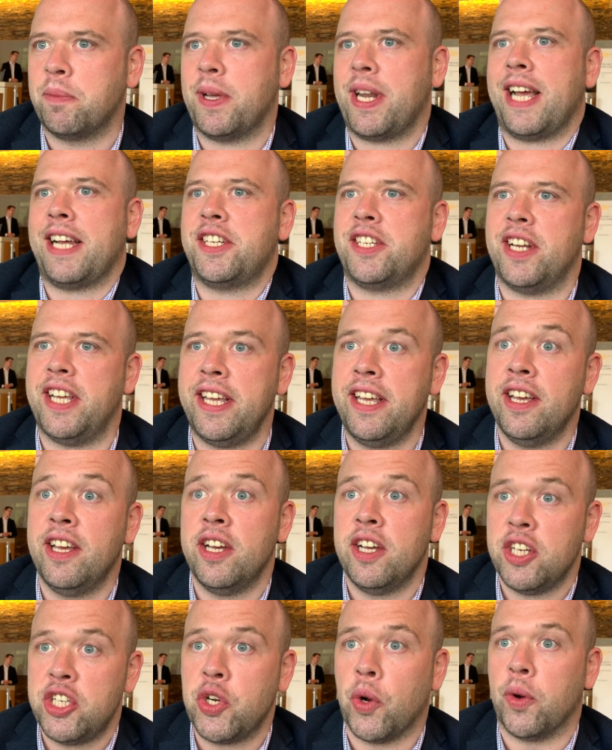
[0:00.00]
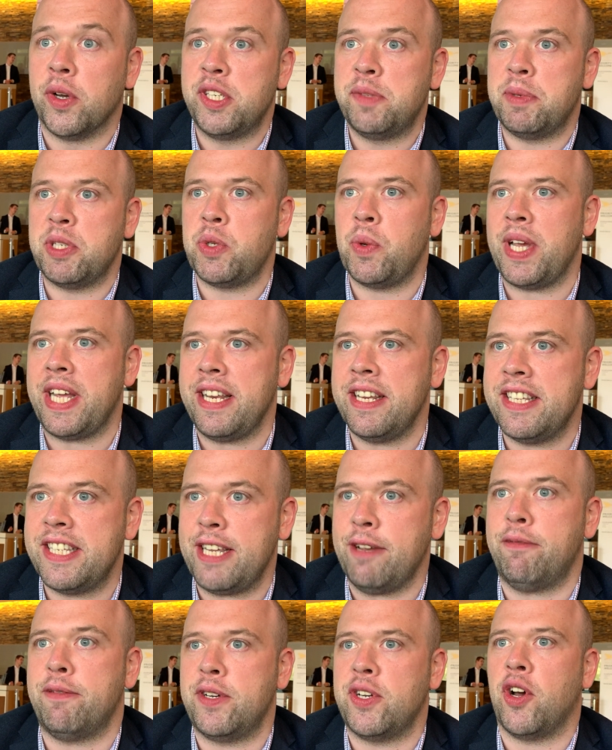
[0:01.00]
but actually choice between
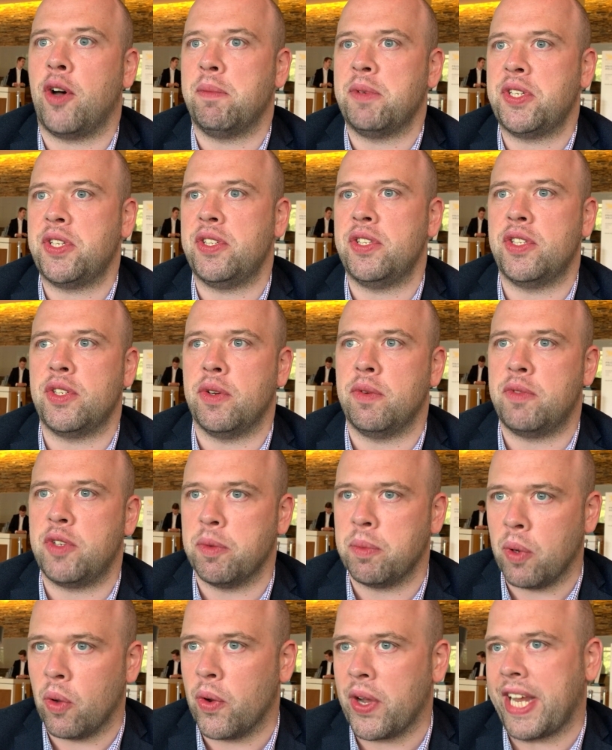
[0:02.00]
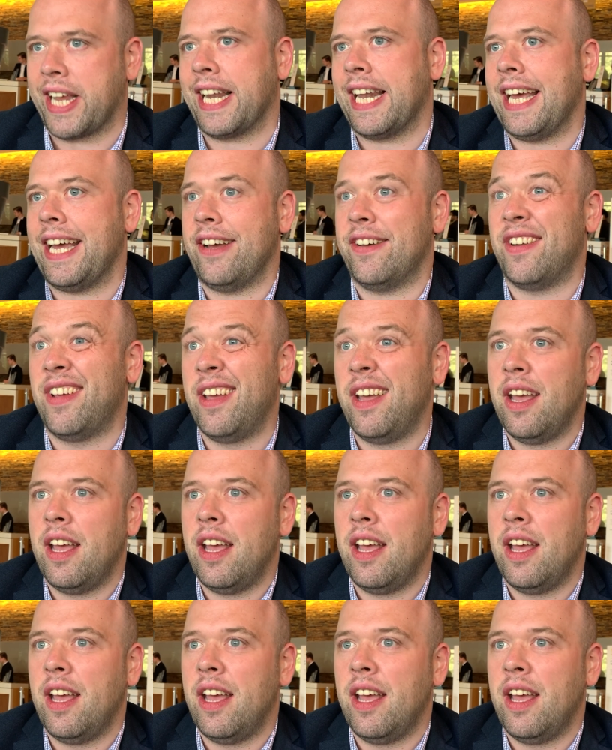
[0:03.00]
different options of deploying cloud.